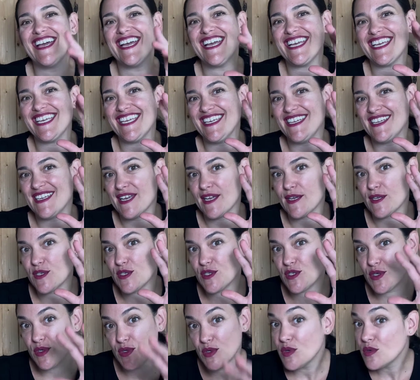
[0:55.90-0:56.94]
eating
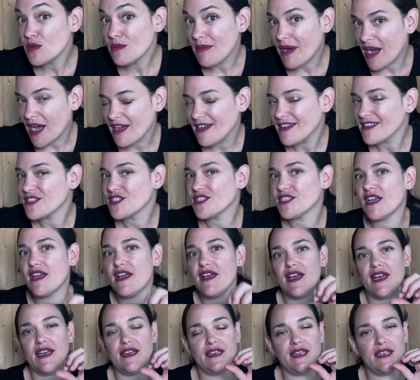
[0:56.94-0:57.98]
too much
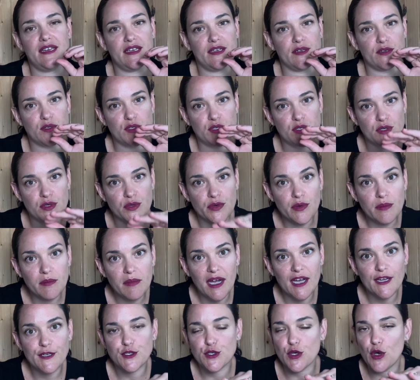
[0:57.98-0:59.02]
and eating too
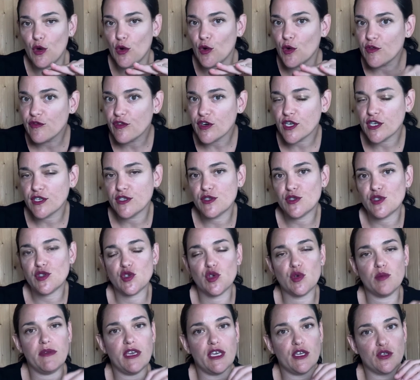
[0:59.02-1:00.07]
much,
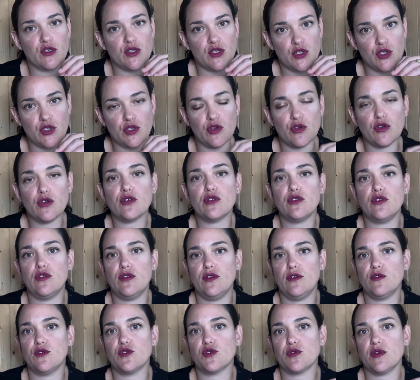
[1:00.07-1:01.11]
overconsuming certain
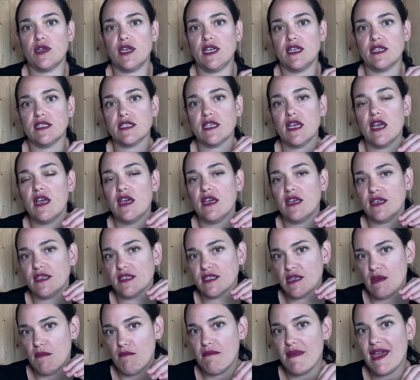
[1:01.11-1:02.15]
nutrients is
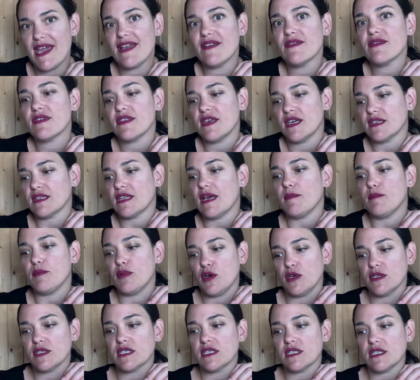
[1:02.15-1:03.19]
the main thing that
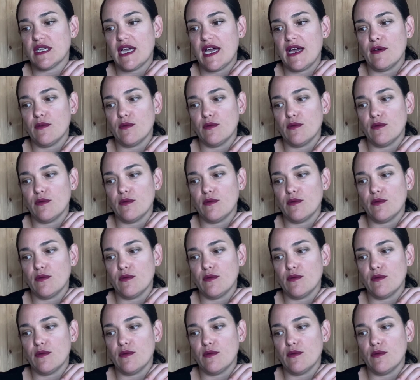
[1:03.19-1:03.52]
puts us at